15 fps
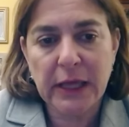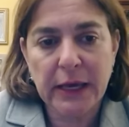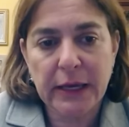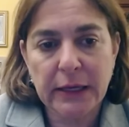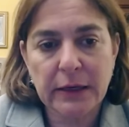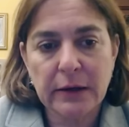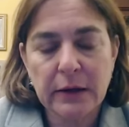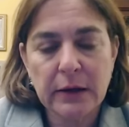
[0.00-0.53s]

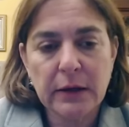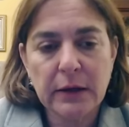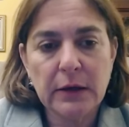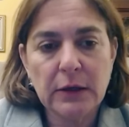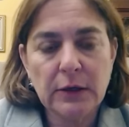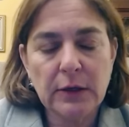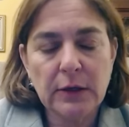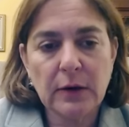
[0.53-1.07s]
like,
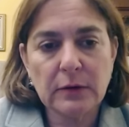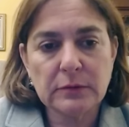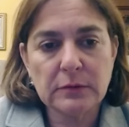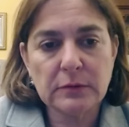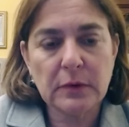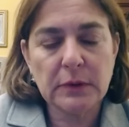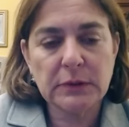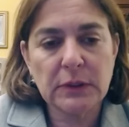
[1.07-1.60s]
you
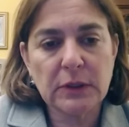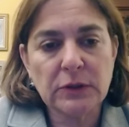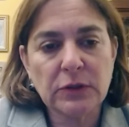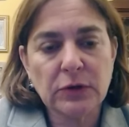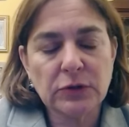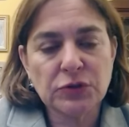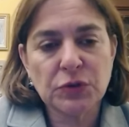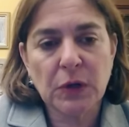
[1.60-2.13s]
know,
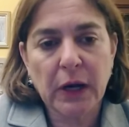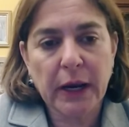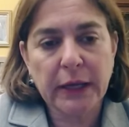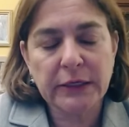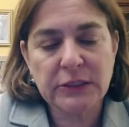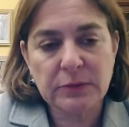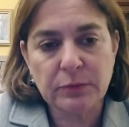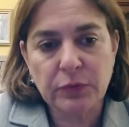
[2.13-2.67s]
they're
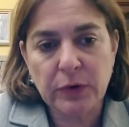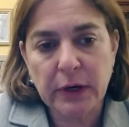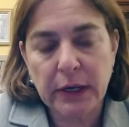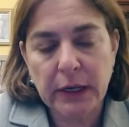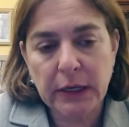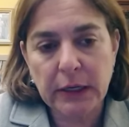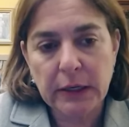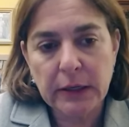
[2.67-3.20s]
trying to
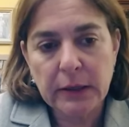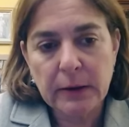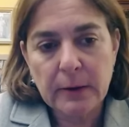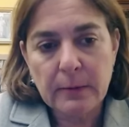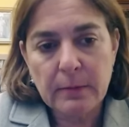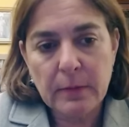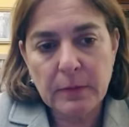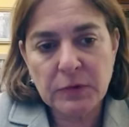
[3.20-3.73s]
bring
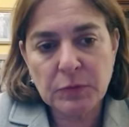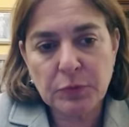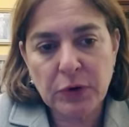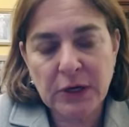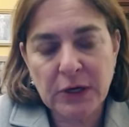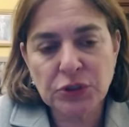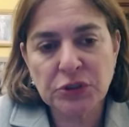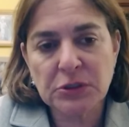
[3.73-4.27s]

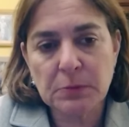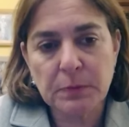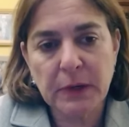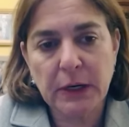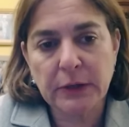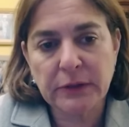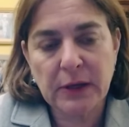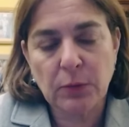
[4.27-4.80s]
pressure to
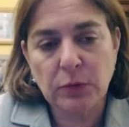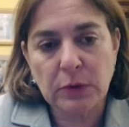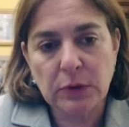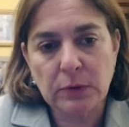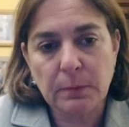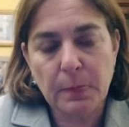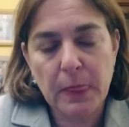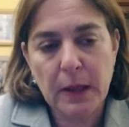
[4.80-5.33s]
bear that
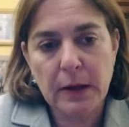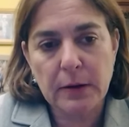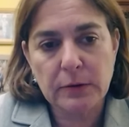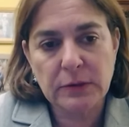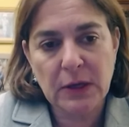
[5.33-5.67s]
will